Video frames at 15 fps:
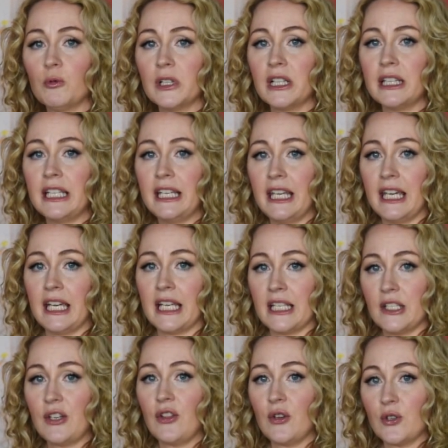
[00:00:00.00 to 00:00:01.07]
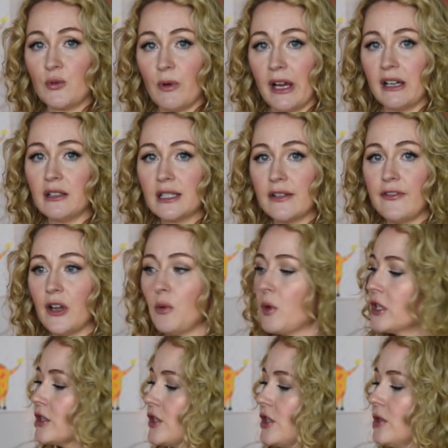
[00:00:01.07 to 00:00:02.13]
really get into those rails if I
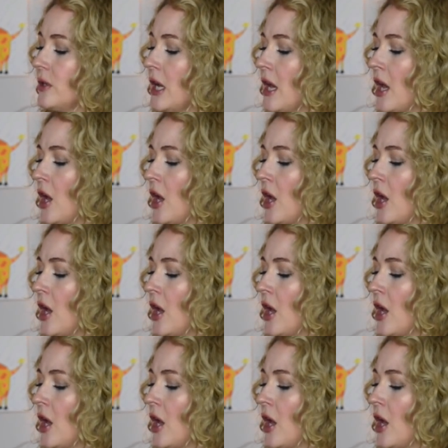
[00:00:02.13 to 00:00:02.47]
want to,